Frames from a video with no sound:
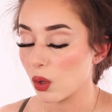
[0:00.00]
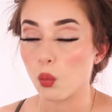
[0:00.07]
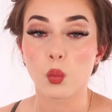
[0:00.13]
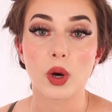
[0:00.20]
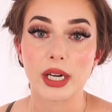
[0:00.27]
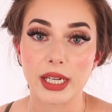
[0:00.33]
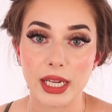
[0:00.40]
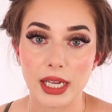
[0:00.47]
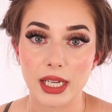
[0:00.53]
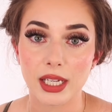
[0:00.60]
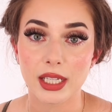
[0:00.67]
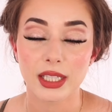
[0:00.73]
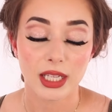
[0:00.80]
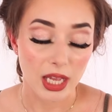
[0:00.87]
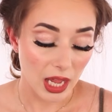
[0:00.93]

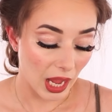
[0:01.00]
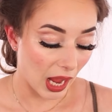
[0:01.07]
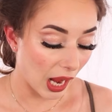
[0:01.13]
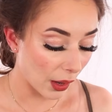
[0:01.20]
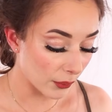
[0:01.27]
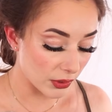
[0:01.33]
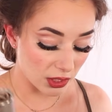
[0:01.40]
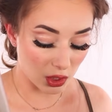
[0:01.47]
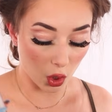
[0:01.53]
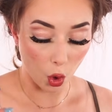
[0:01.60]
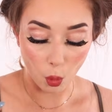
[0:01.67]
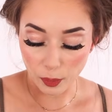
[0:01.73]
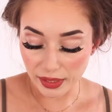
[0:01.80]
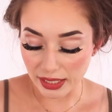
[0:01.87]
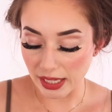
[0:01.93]
working. I was
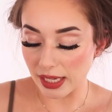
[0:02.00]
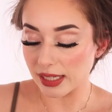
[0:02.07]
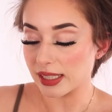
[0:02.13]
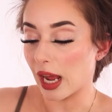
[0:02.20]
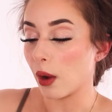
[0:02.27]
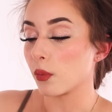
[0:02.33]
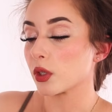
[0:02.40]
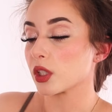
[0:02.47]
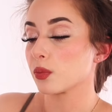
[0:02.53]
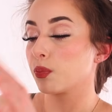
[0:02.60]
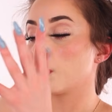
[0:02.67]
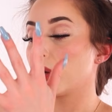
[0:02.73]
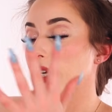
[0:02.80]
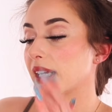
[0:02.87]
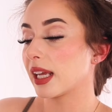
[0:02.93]
opening it, I was
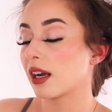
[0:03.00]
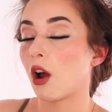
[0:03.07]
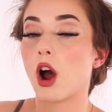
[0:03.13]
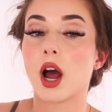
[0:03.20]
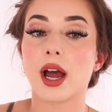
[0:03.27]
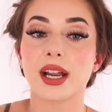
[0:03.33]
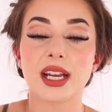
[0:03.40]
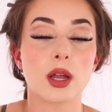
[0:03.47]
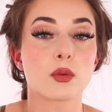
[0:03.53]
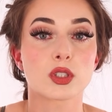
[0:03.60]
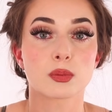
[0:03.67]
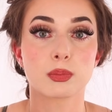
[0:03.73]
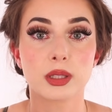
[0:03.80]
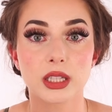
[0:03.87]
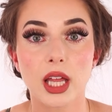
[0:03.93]
putting it on, it was
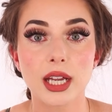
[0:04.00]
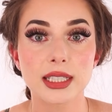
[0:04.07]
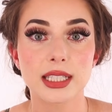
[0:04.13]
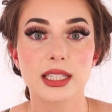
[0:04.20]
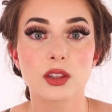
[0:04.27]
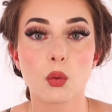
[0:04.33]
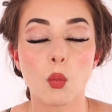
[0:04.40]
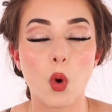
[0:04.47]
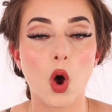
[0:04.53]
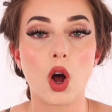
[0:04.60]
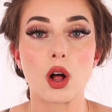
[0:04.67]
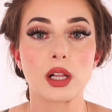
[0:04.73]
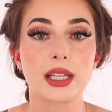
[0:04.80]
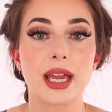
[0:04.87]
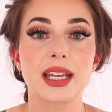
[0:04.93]
plugged in the
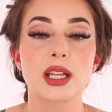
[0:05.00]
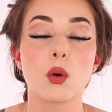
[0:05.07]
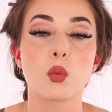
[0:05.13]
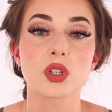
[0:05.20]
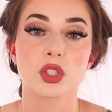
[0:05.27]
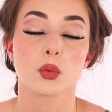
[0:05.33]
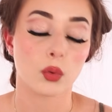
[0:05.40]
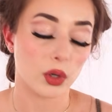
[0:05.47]
wall, and it wasn't